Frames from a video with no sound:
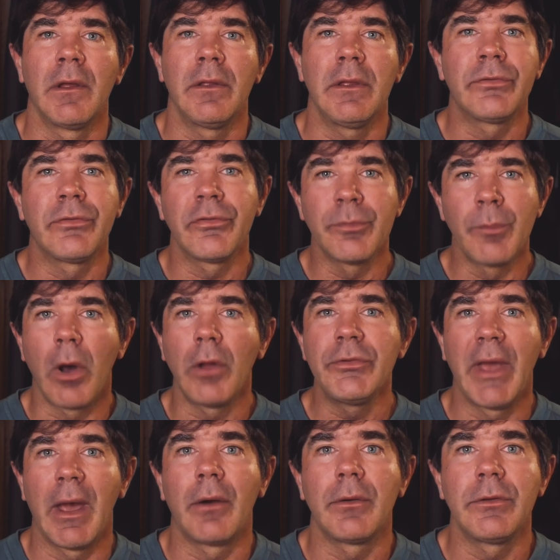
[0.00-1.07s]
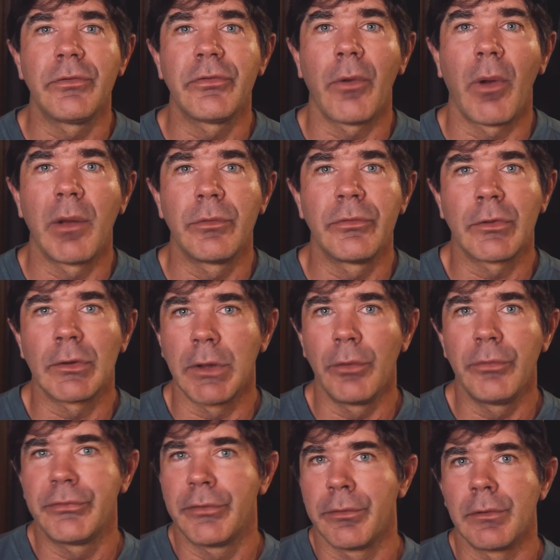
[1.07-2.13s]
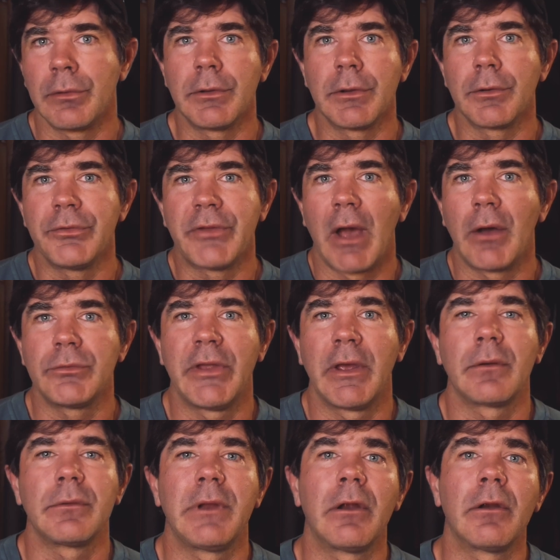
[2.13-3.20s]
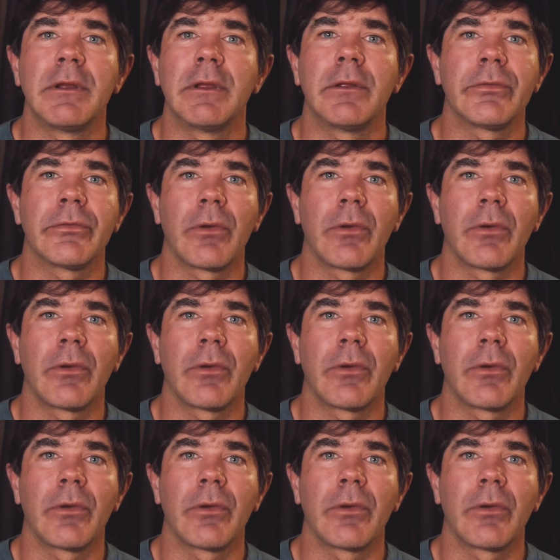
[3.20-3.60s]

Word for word: it's a small town, and so I was close to the little downtown area.